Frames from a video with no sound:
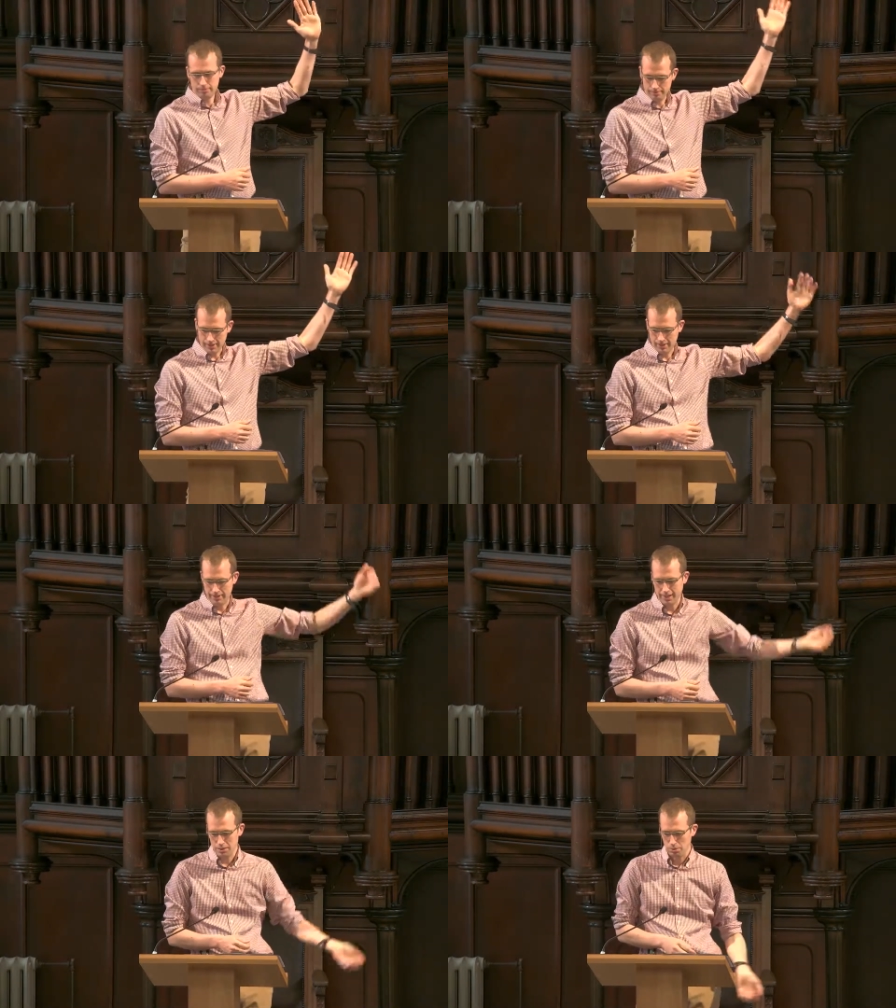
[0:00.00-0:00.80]
And
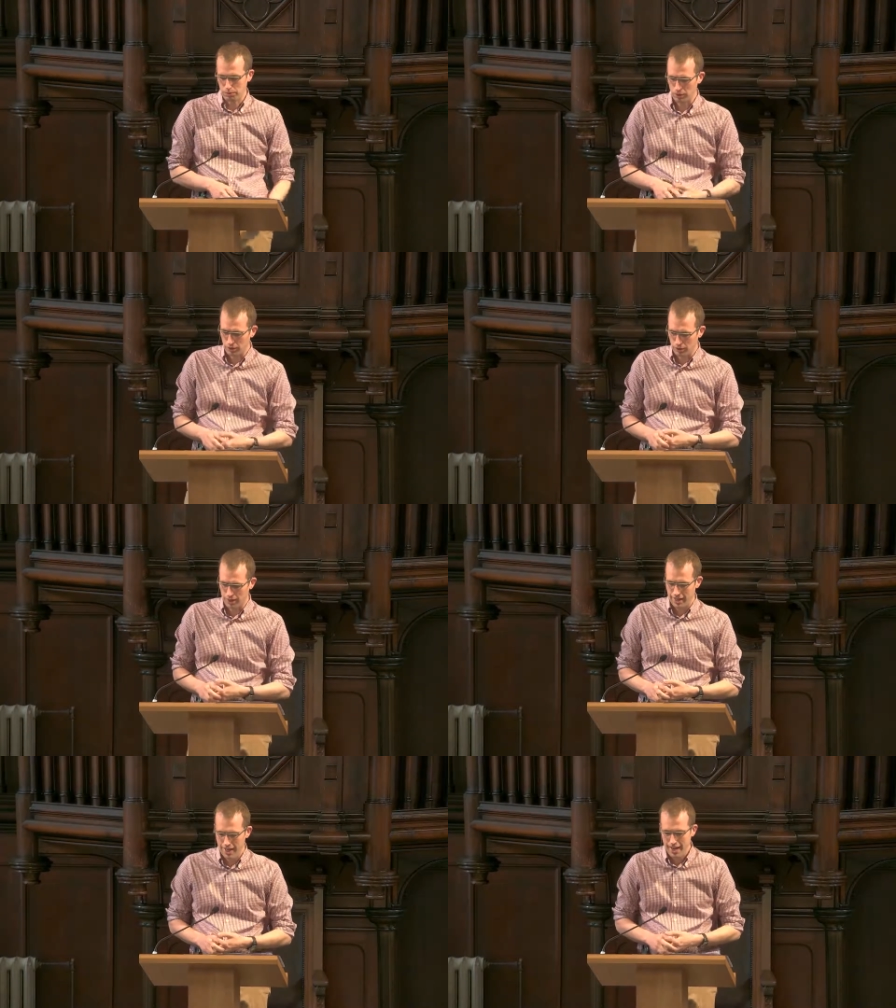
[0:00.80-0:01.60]
that's what we're all
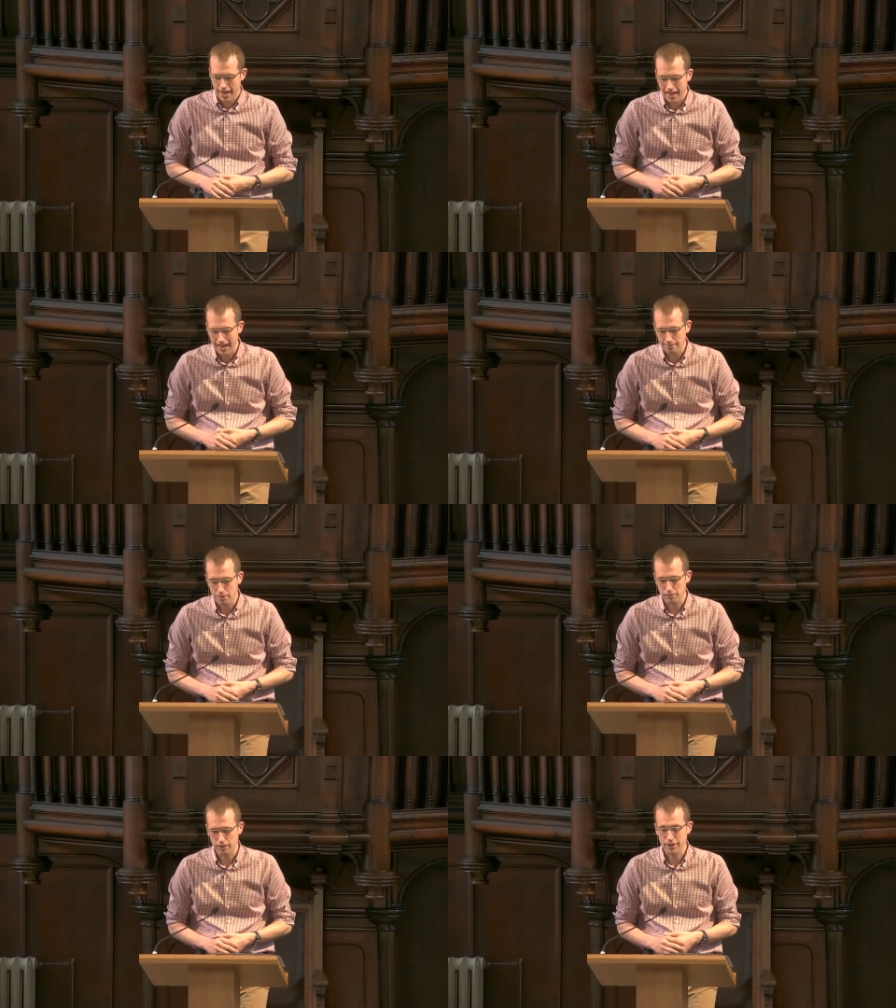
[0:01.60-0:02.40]
aiming
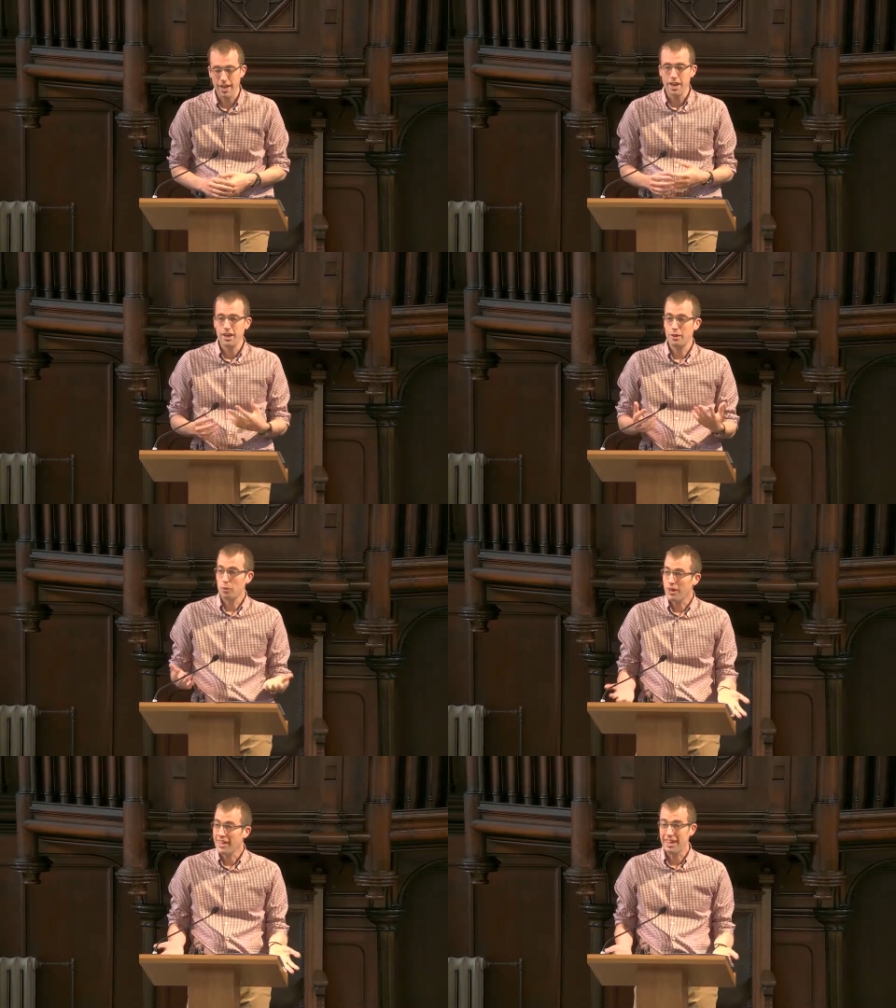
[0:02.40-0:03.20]
for. Now, at
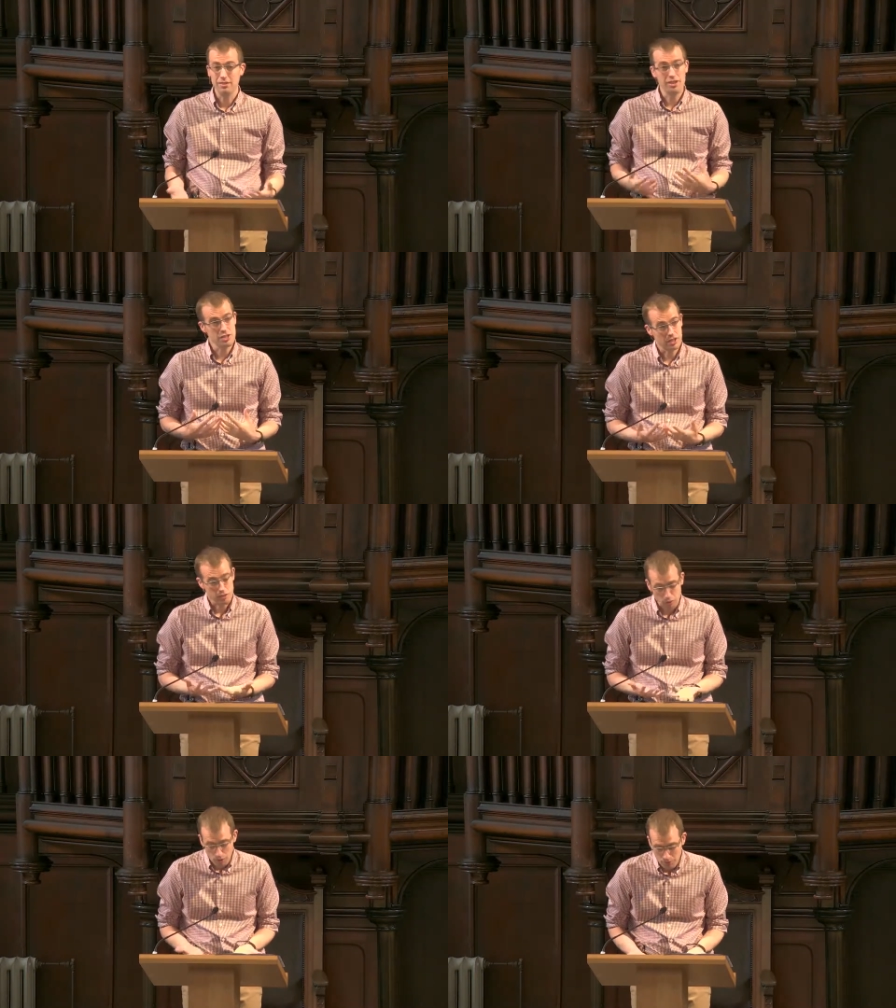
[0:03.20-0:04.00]
one level, there's nothing
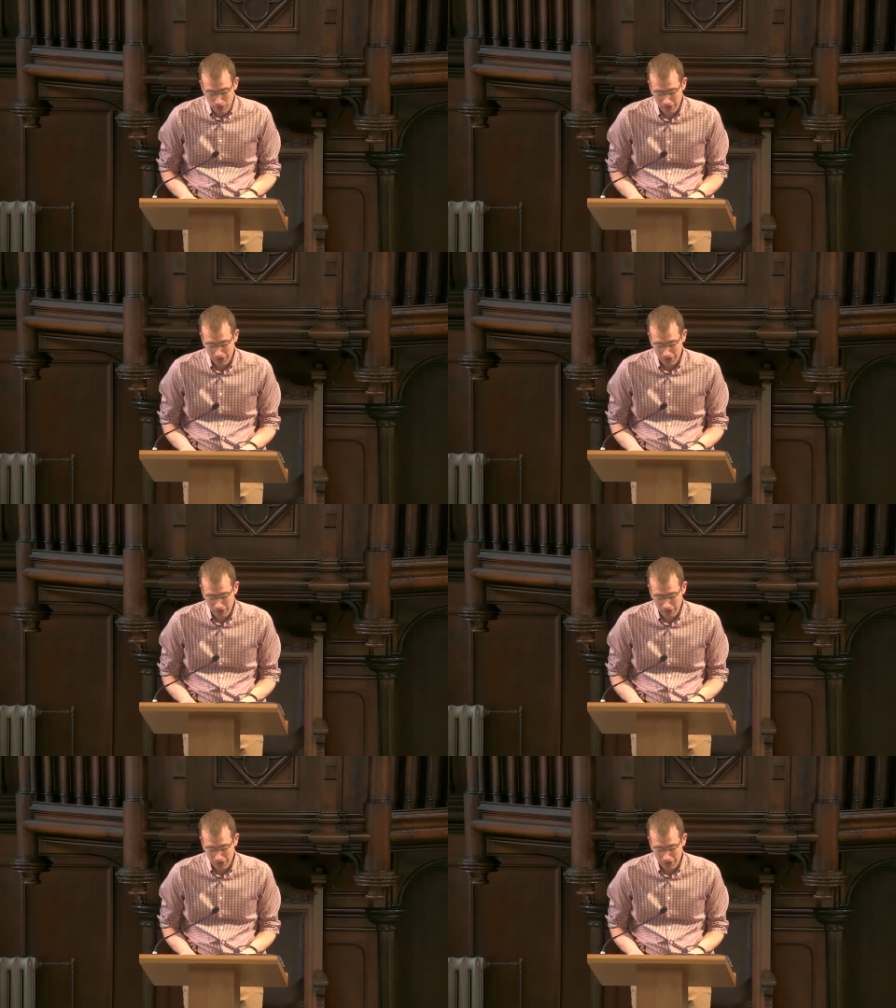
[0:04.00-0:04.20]
wrong with